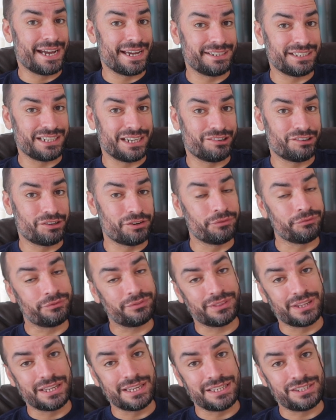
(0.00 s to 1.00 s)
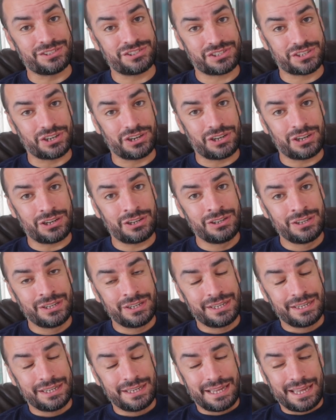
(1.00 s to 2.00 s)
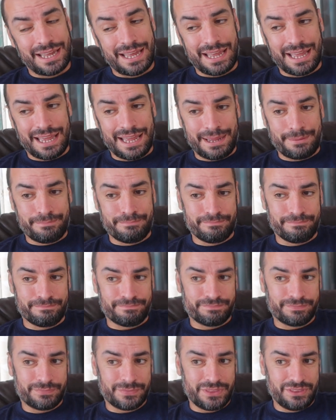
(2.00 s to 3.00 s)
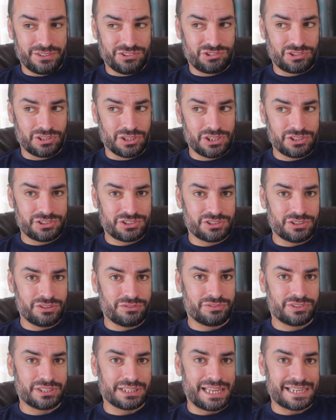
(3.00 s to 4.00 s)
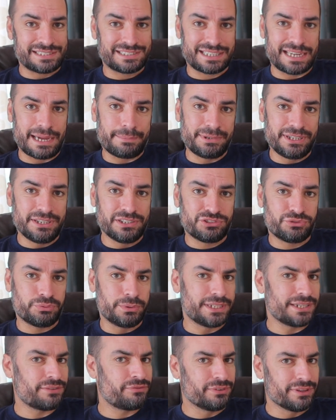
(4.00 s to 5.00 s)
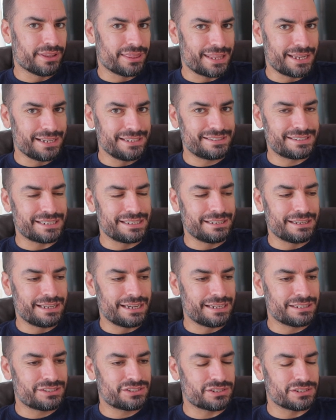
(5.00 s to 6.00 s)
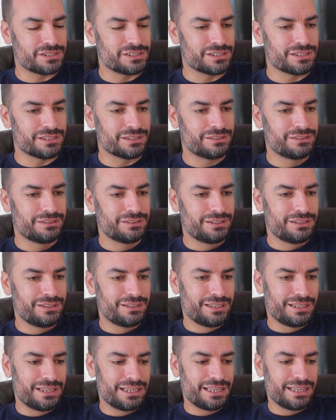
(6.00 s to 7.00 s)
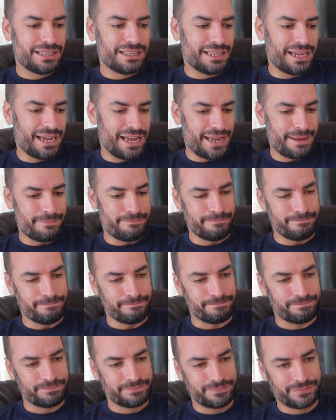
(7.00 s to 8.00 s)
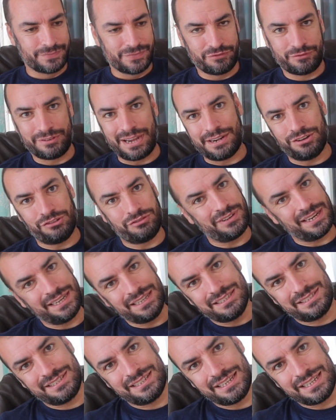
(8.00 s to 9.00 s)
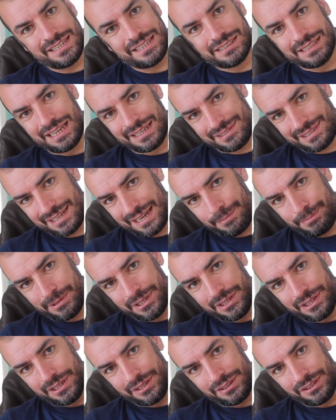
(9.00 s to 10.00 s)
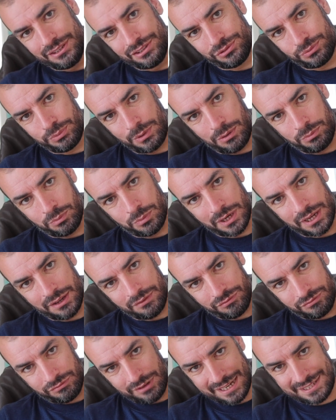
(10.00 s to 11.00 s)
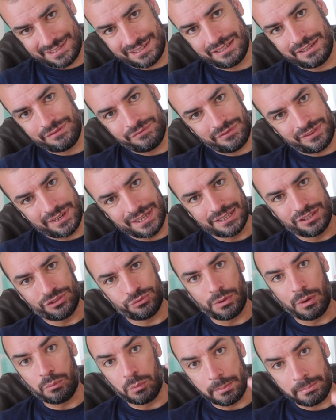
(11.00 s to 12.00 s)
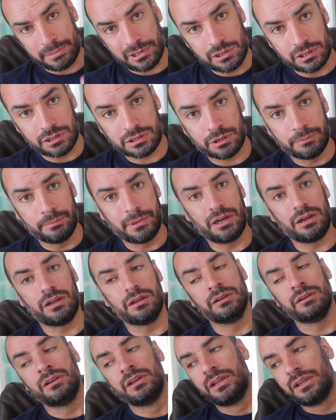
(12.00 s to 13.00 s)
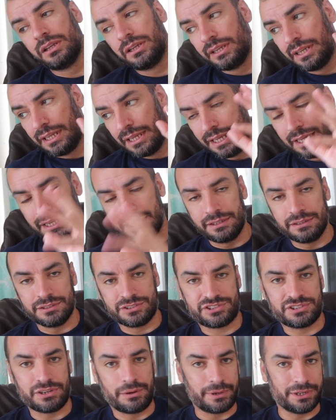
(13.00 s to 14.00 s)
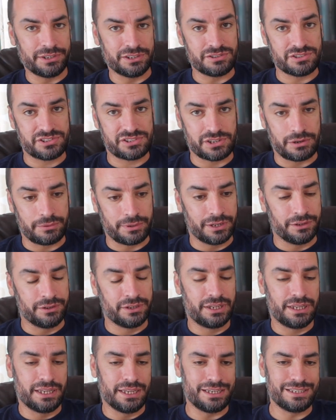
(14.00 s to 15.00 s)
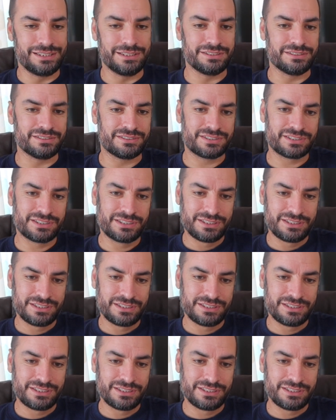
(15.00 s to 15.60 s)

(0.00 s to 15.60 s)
idea of the store. There's loads of glass cabinets with different things in there. So Final Fantasy glass cabinet, there's one with wrestling figures, one with Pokemon, and so on and so on. And